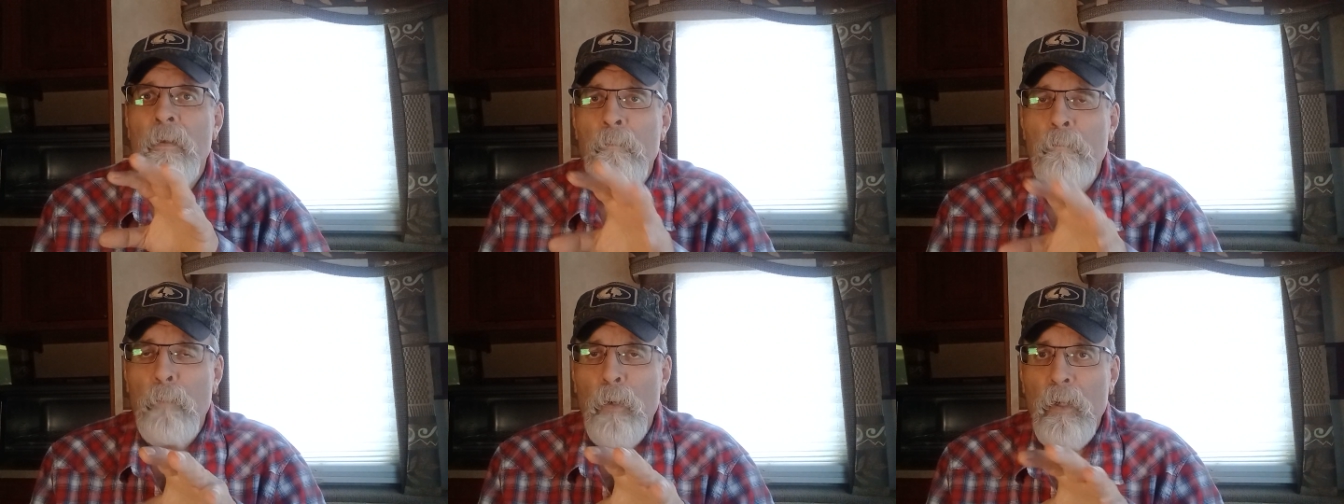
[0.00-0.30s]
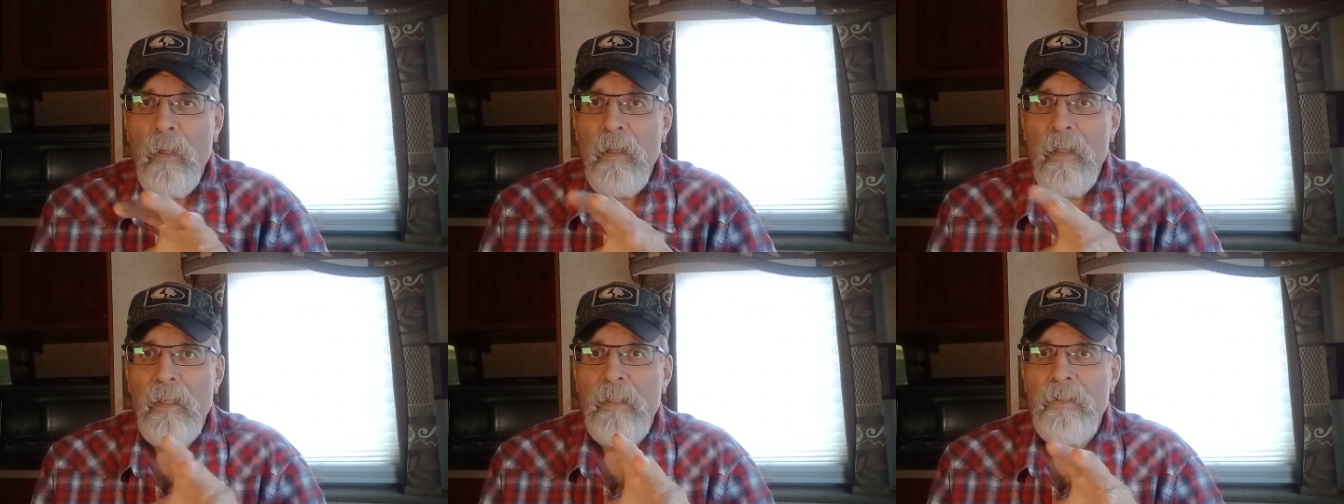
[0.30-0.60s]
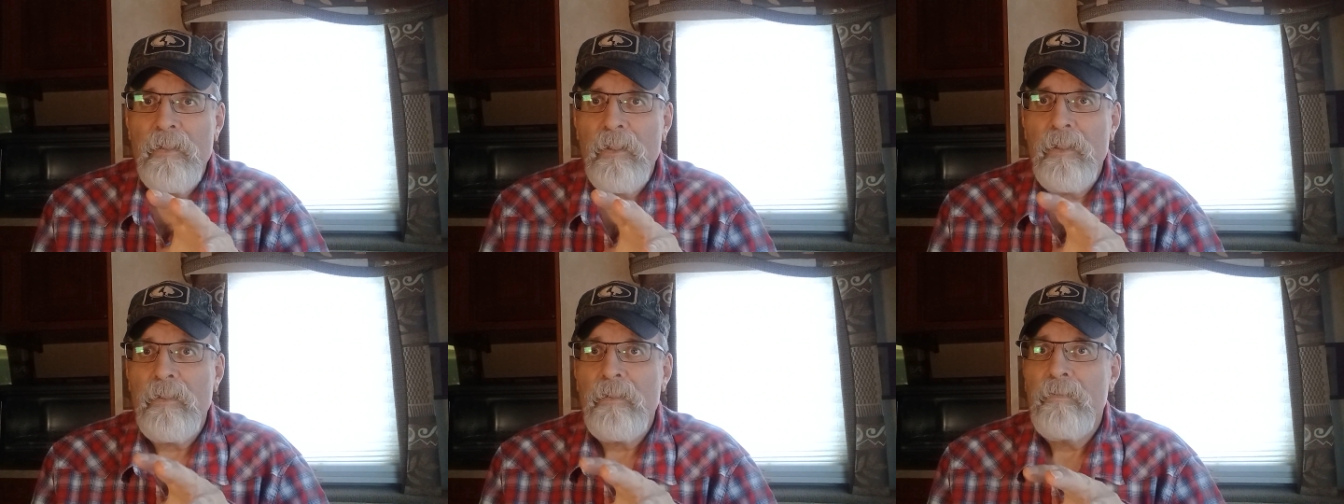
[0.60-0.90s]
But let's
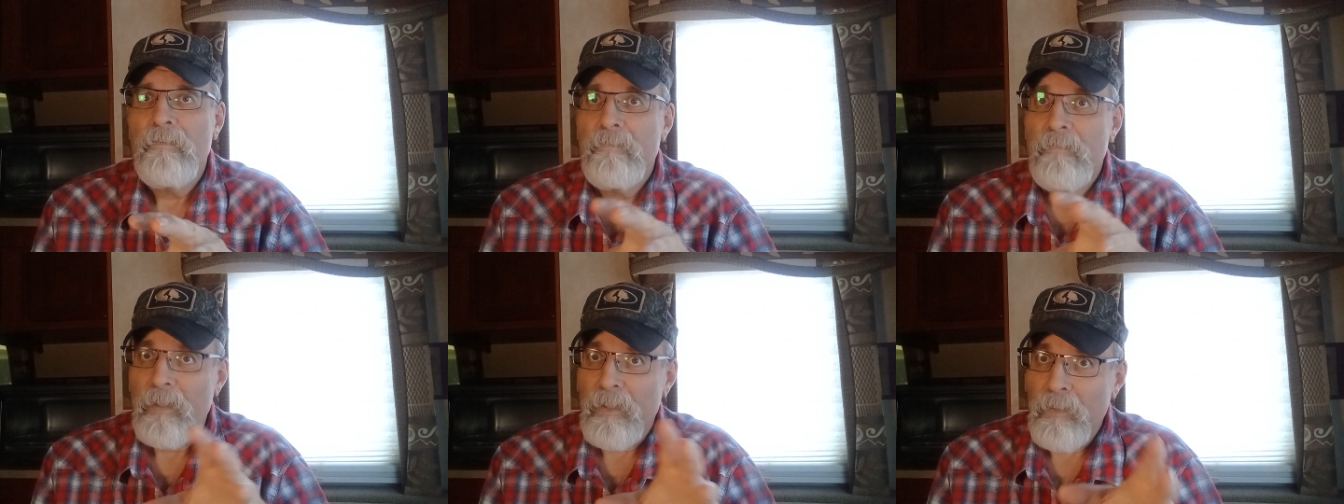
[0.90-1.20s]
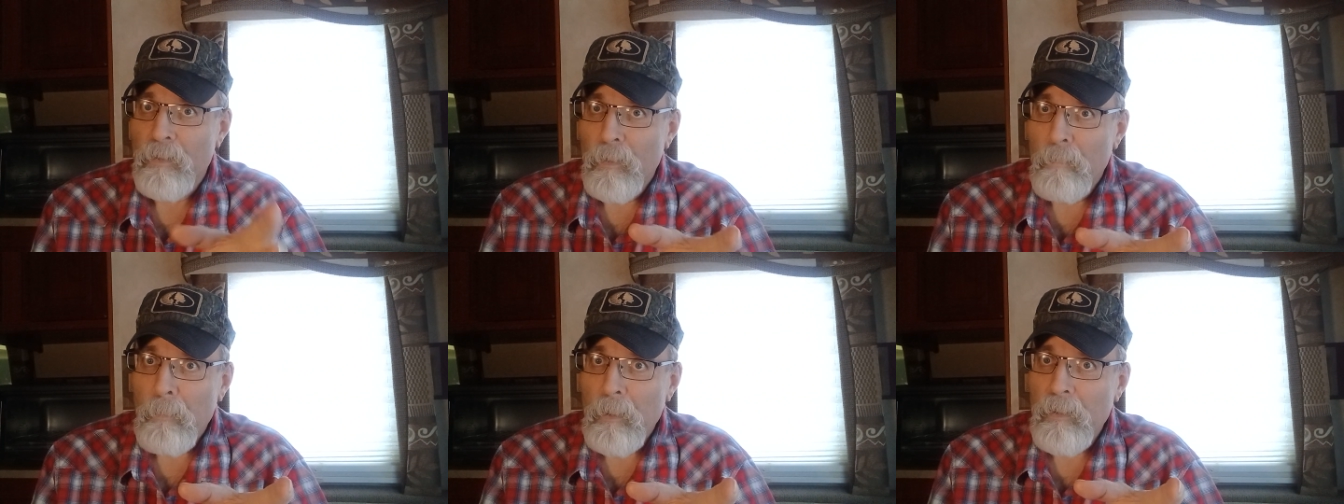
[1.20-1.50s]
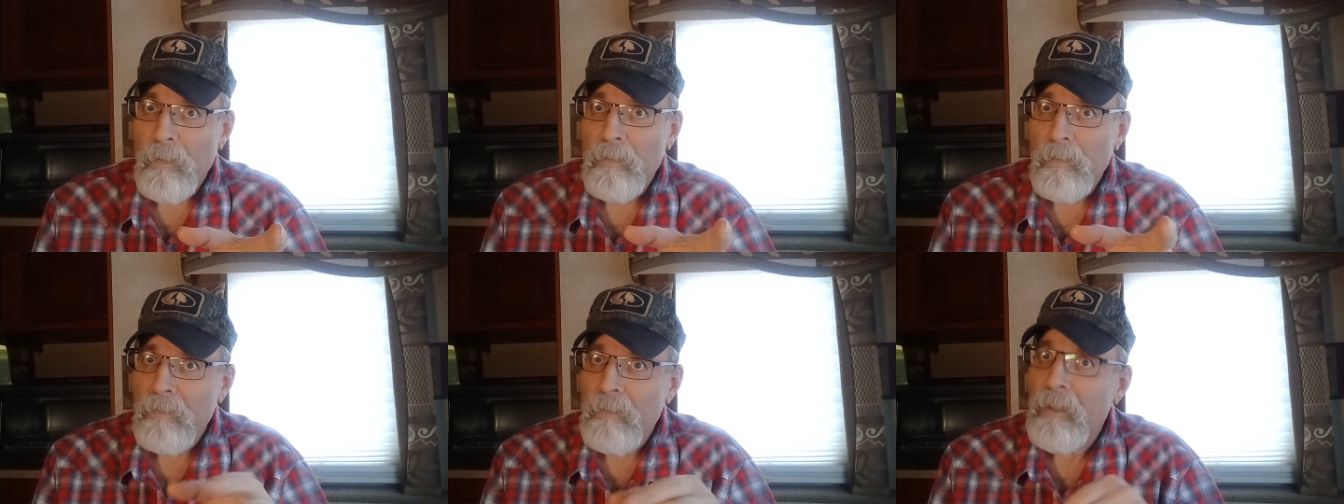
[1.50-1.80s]
just, is there a
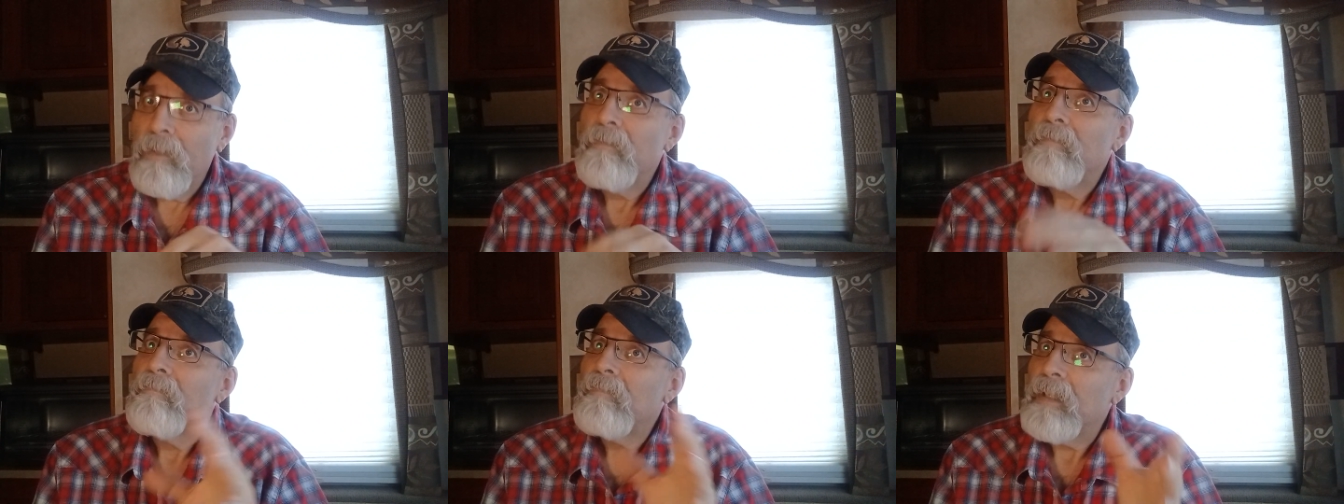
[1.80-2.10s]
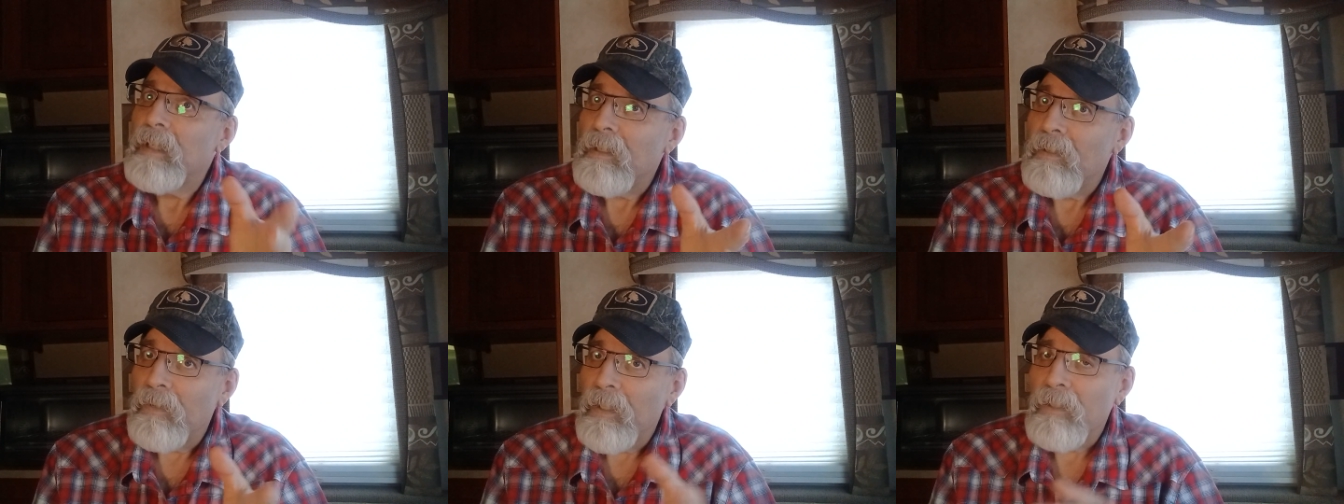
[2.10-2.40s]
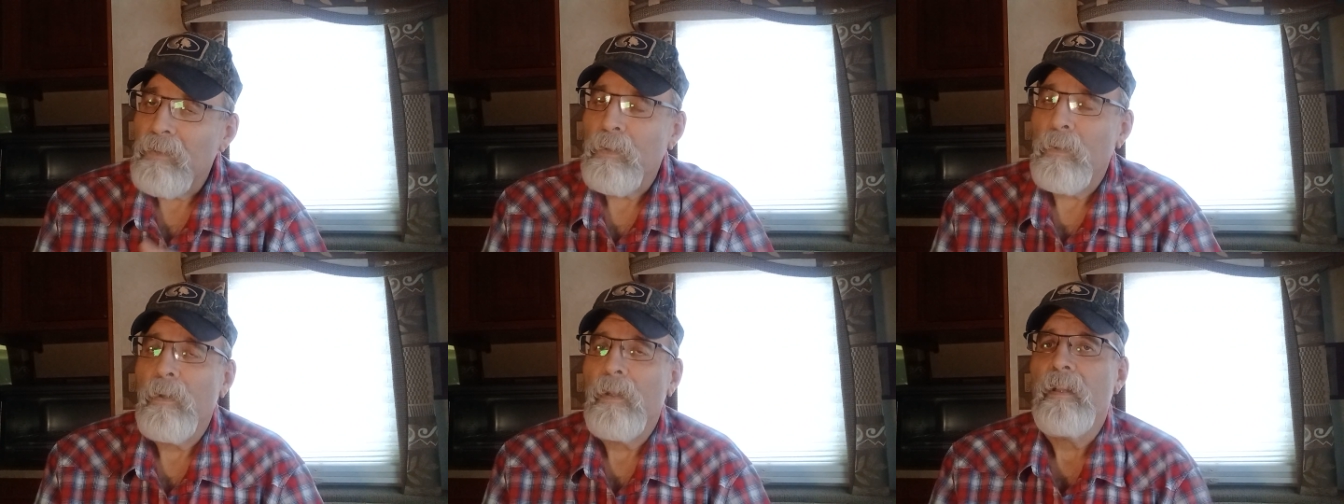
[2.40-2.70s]
bulge? That
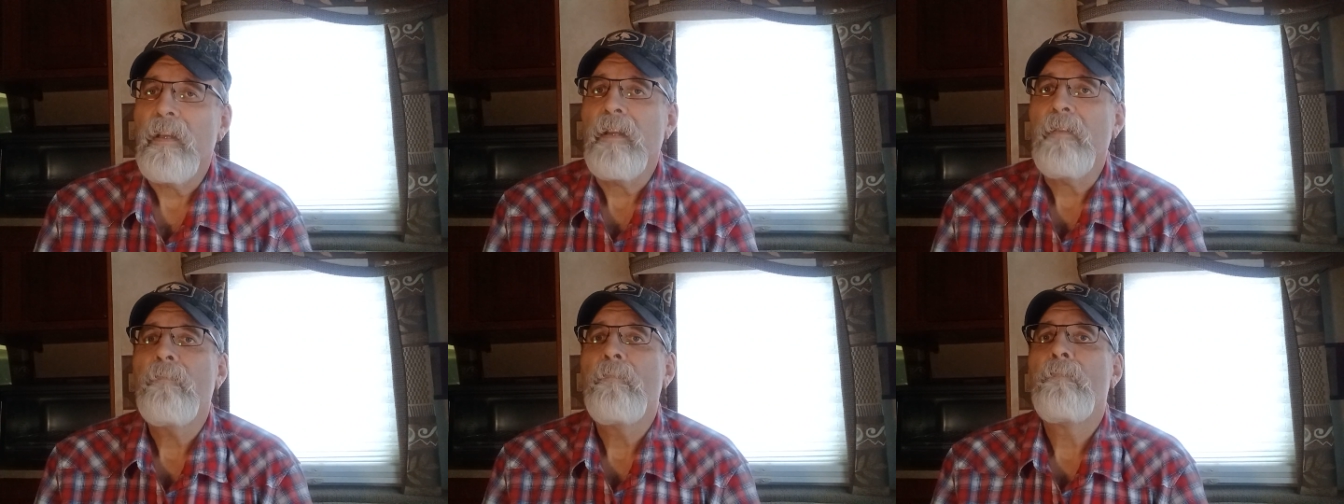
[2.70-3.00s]
sort of thing.